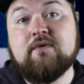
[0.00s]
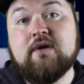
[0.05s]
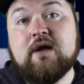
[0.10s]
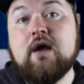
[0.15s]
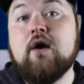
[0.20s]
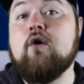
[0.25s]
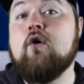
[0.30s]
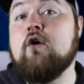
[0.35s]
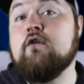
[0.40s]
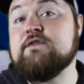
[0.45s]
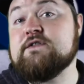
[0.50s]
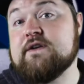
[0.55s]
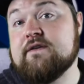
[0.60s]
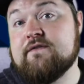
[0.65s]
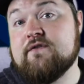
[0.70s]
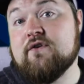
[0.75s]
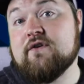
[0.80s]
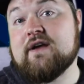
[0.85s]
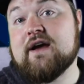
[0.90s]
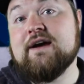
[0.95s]
Obviously, if
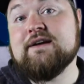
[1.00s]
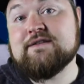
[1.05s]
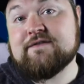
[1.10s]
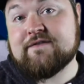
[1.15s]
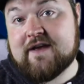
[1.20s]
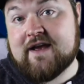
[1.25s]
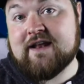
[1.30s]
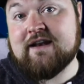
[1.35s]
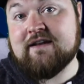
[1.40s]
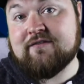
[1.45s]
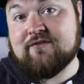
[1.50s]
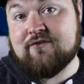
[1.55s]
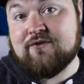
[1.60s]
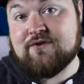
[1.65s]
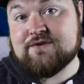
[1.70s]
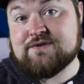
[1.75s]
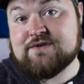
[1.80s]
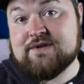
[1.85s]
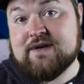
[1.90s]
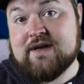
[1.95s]
you guys have got any
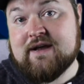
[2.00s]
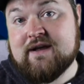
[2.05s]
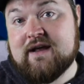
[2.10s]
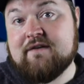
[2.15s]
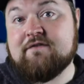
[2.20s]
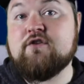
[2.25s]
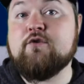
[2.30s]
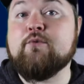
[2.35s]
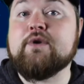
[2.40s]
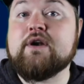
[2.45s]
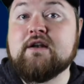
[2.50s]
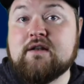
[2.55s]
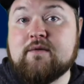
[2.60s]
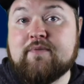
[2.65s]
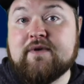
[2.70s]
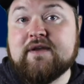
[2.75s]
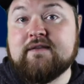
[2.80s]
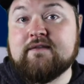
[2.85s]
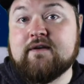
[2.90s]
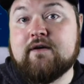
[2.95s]
thoughts, if you were in the
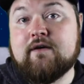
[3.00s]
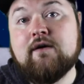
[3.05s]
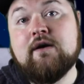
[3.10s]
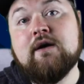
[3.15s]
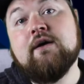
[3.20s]
beta,